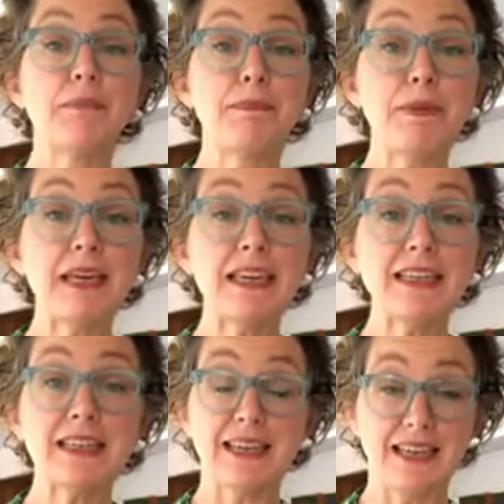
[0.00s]

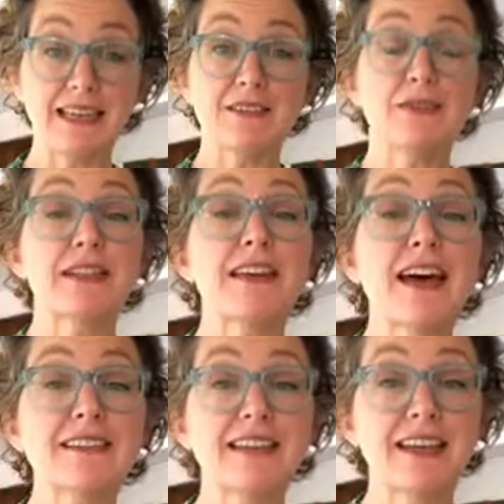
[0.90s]
B, it's
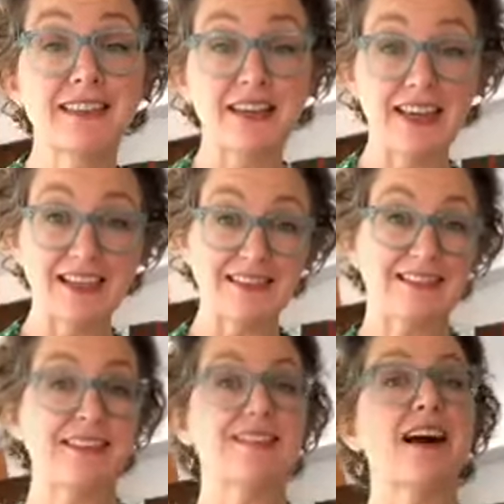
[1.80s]
fantastic that he's
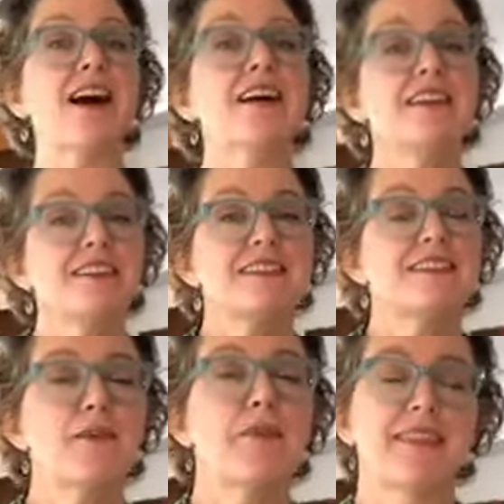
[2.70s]
designed
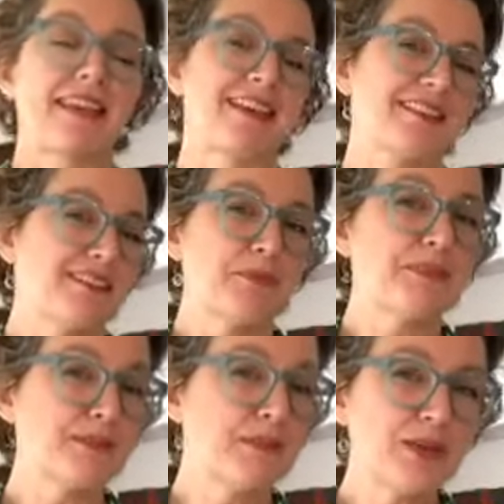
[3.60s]
something, because there were
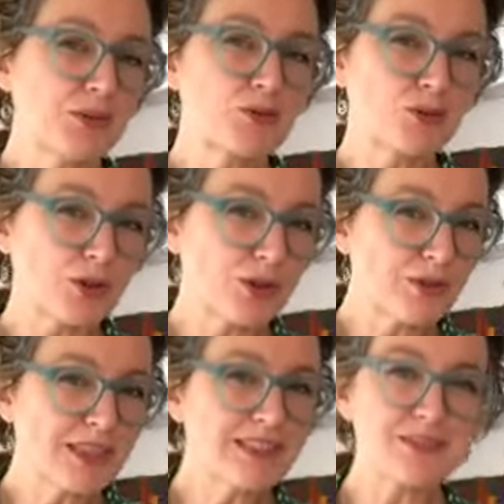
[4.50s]
some little
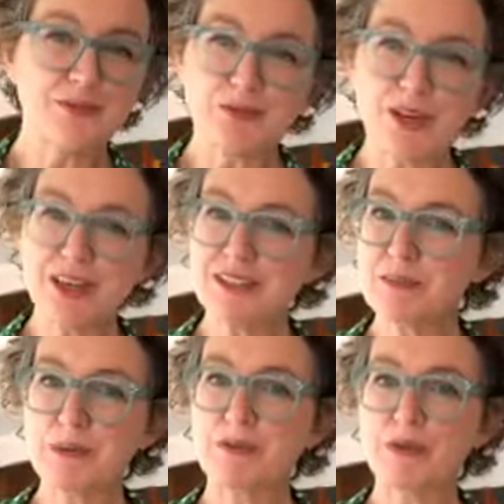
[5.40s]
drawings
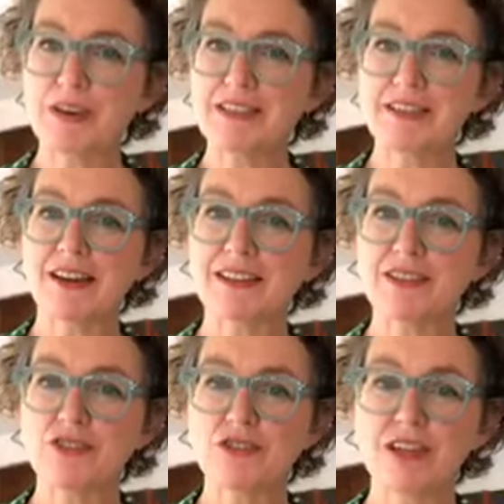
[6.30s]
first before he started
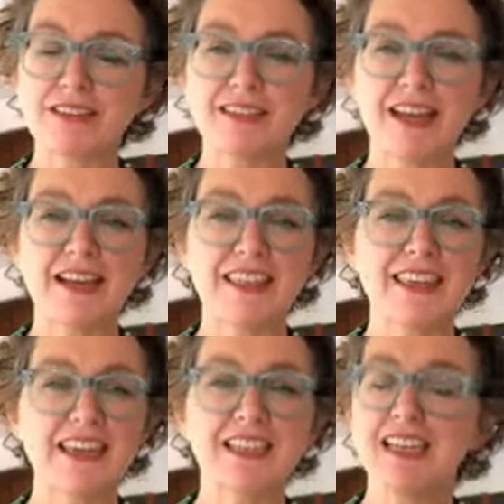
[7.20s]
constructing
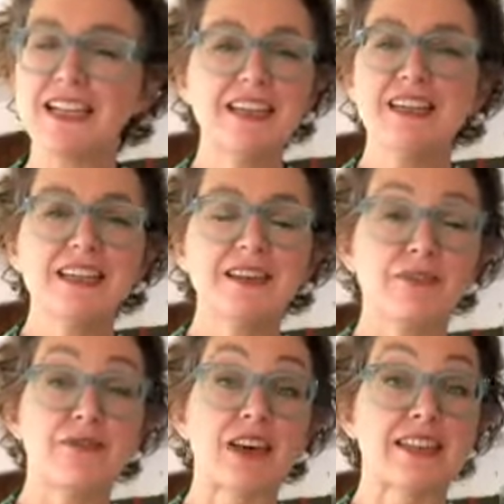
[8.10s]
anything.
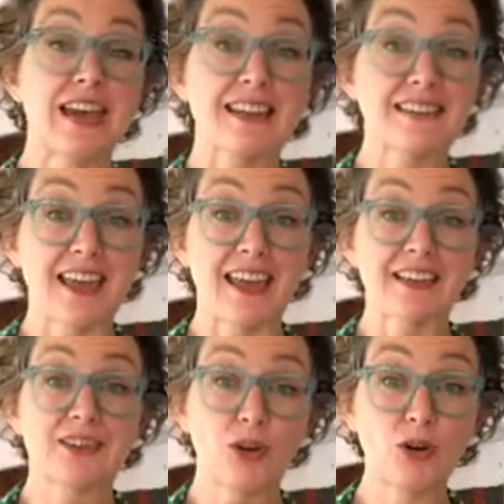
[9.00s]

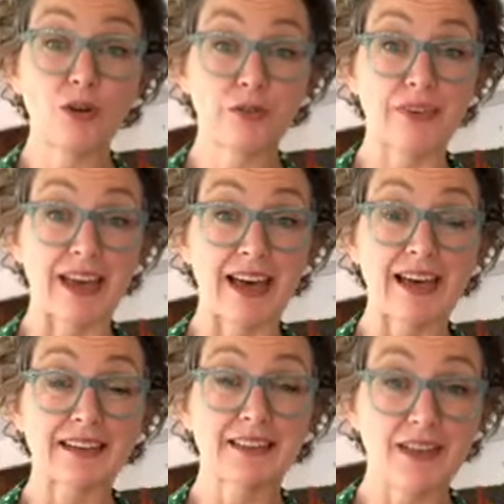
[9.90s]
Fantastic, all for that,
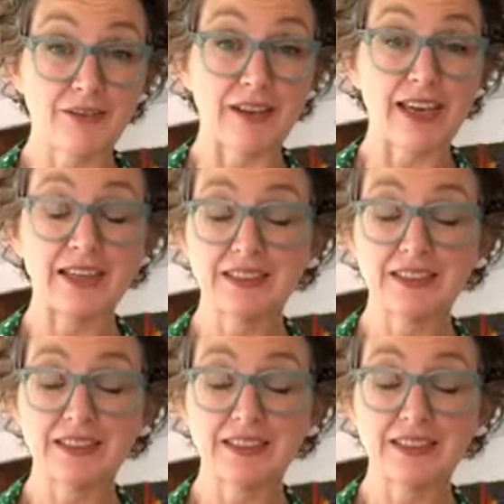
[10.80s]
love it.